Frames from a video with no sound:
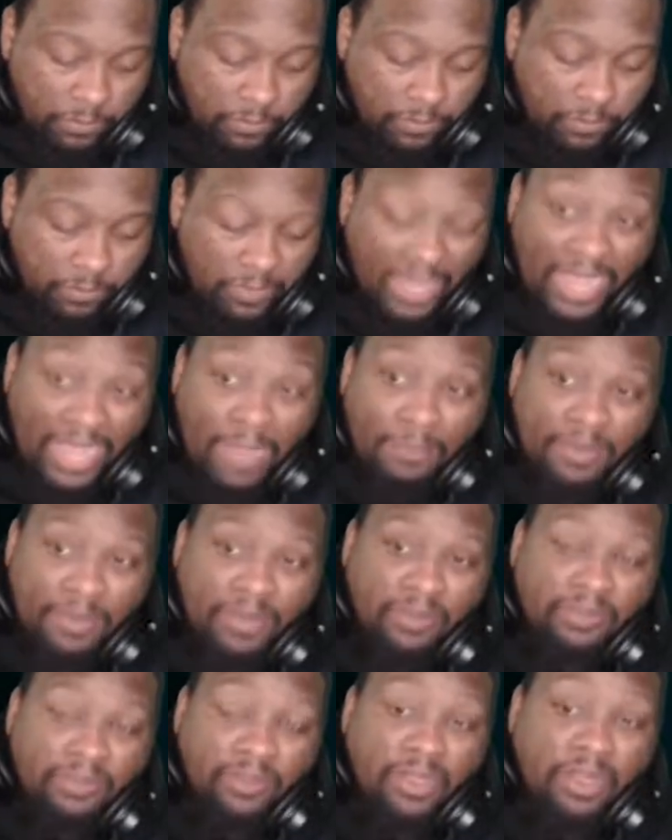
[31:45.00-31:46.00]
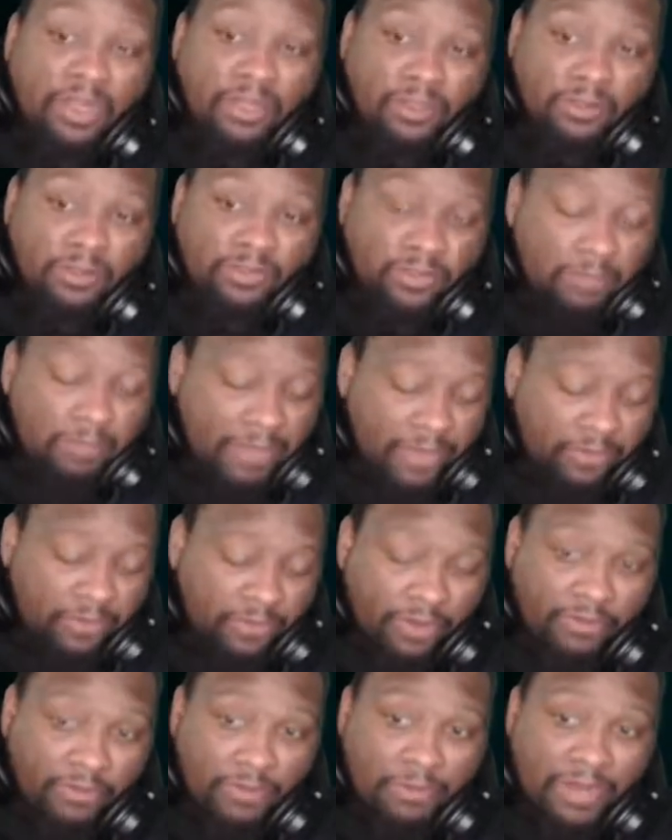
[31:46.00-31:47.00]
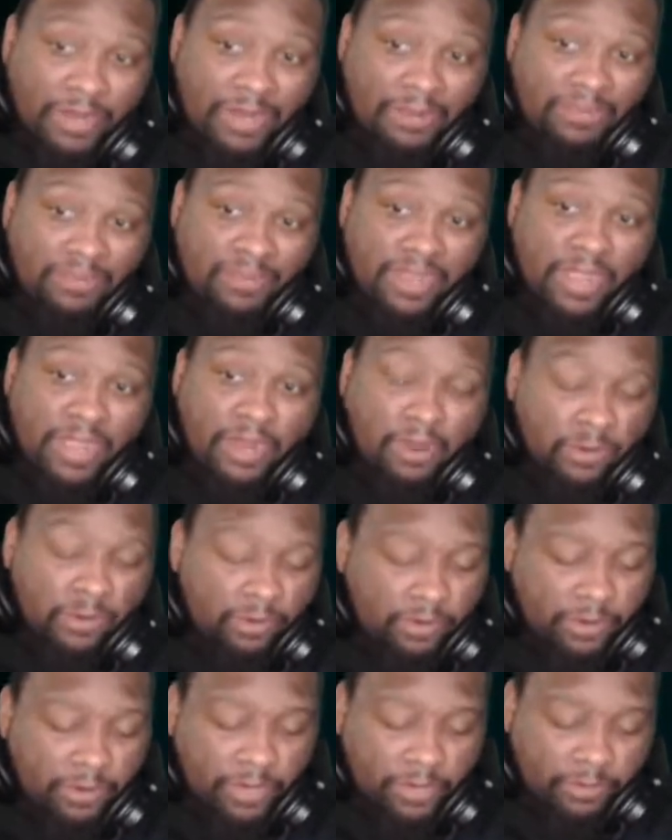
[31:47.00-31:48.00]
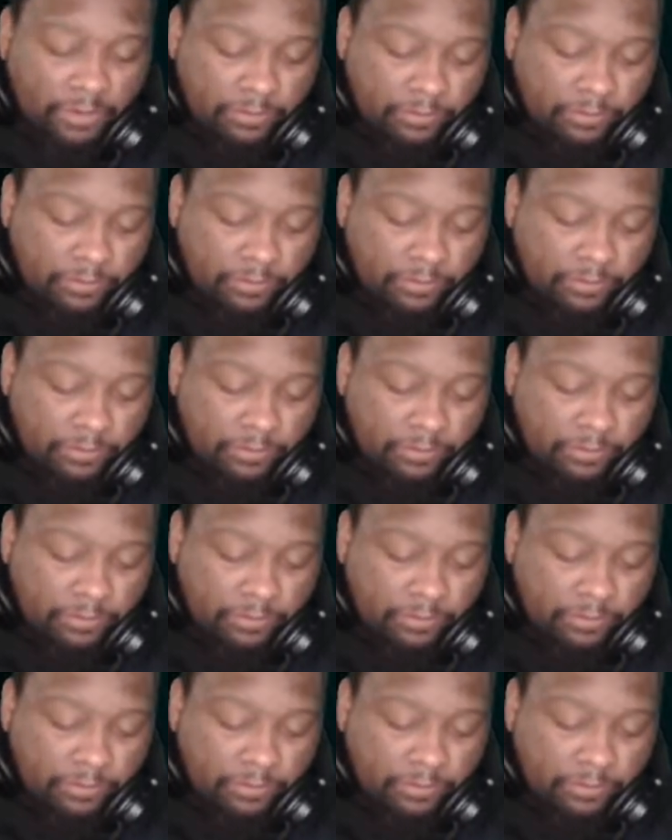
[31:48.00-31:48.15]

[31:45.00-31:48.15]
the happiness of others to make sure everybody's there, or